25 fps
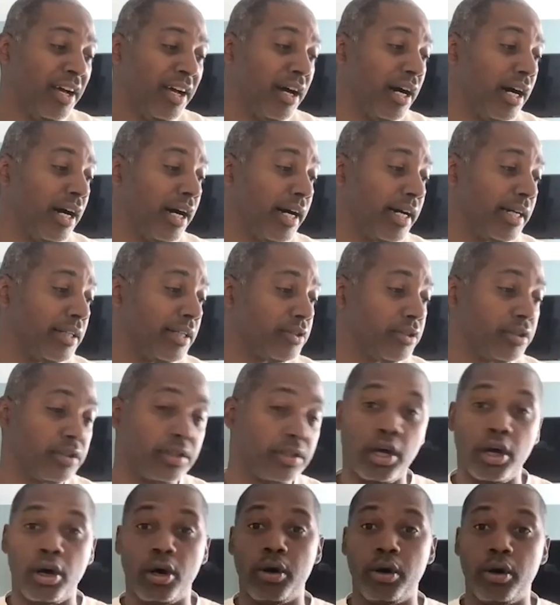Uh,
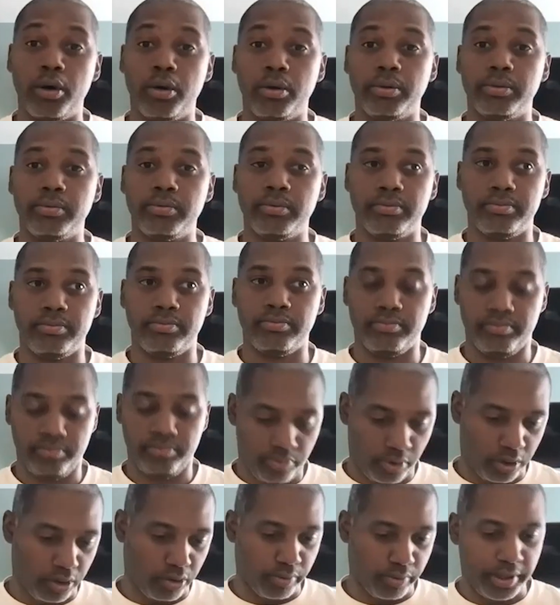so
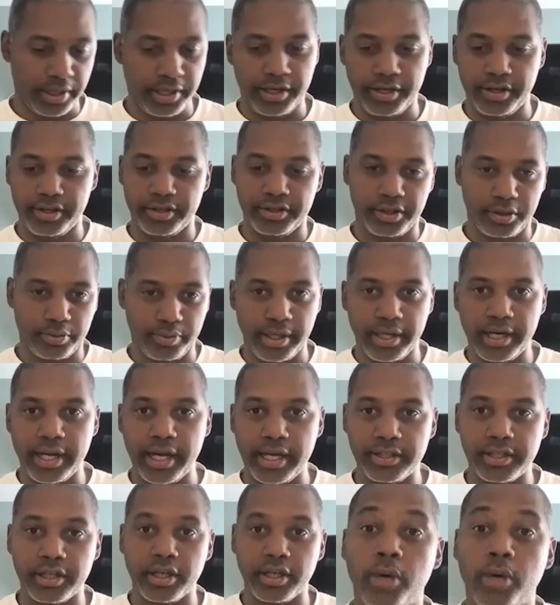three years, three
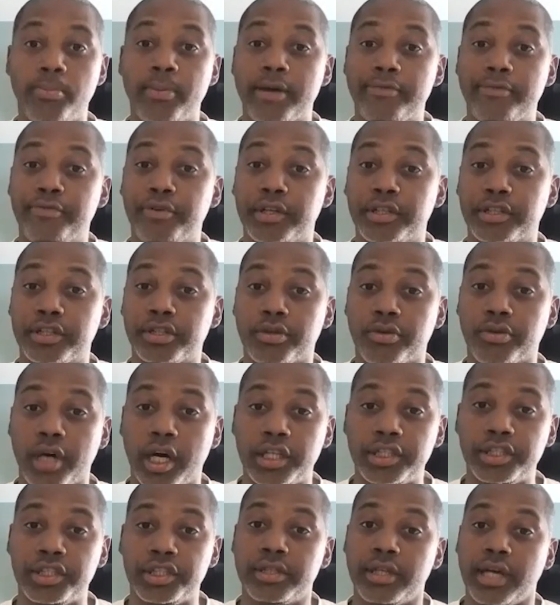days my foot is
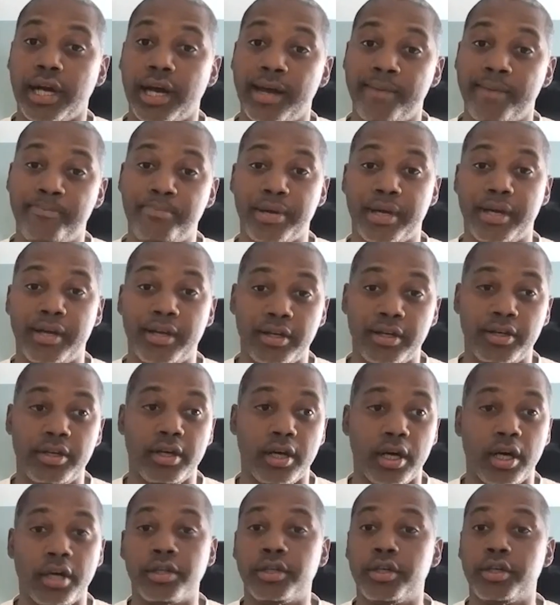crushed. I'm pinned
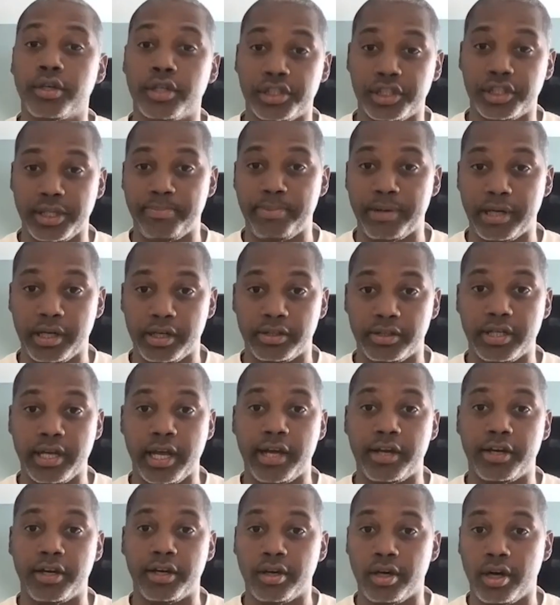under a shipping
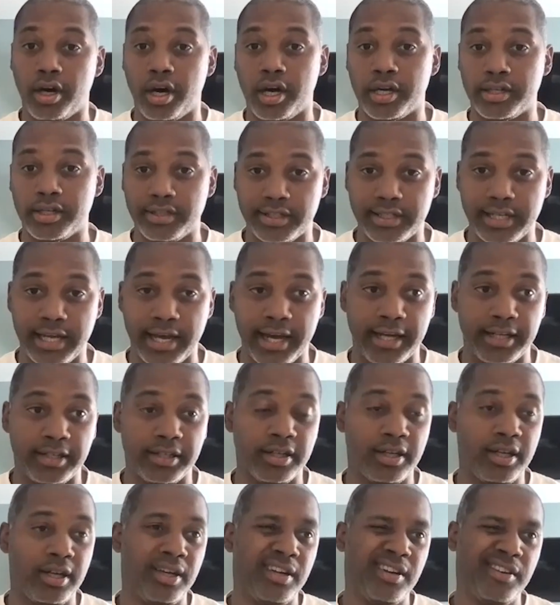container on set
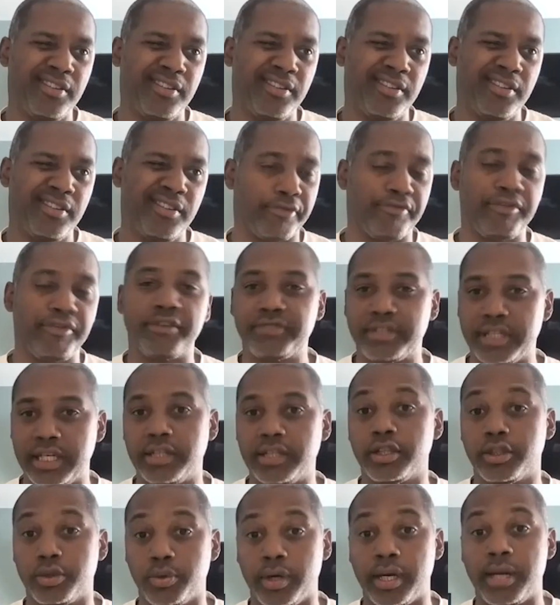for
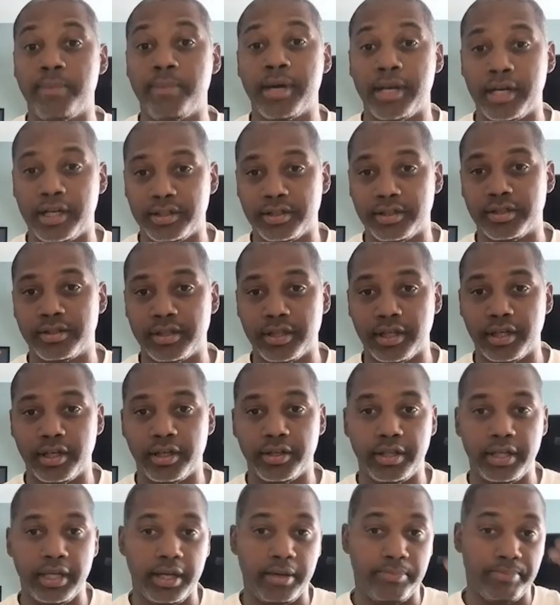15 to 20 minutes until
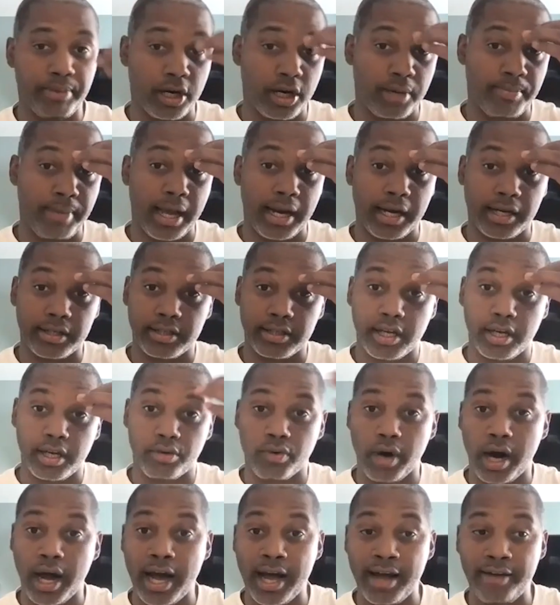the paramedics can
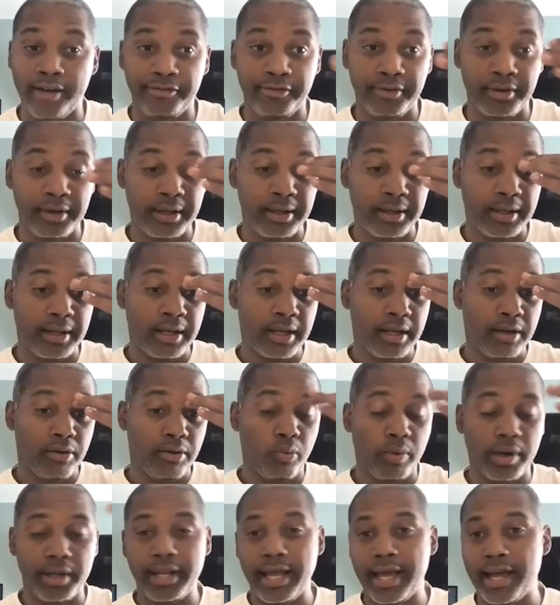arrive.
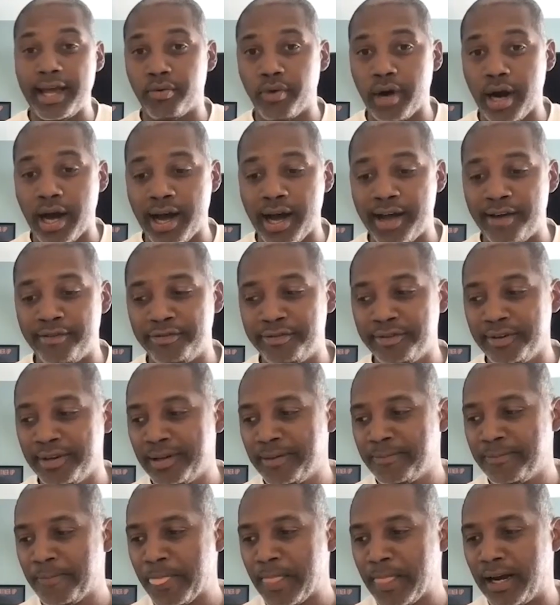When they arrive,
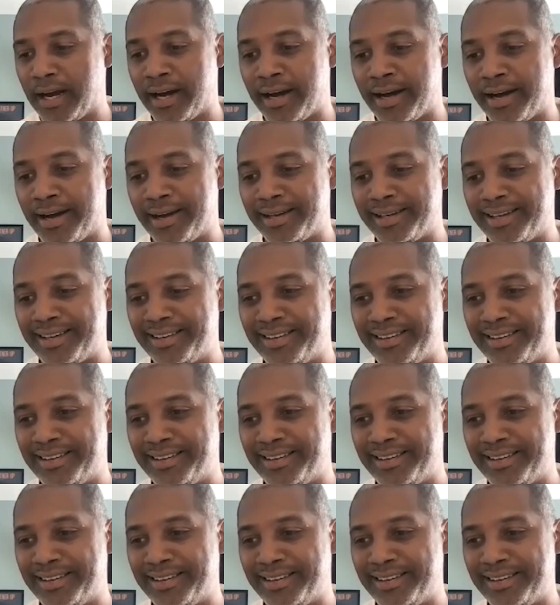uh,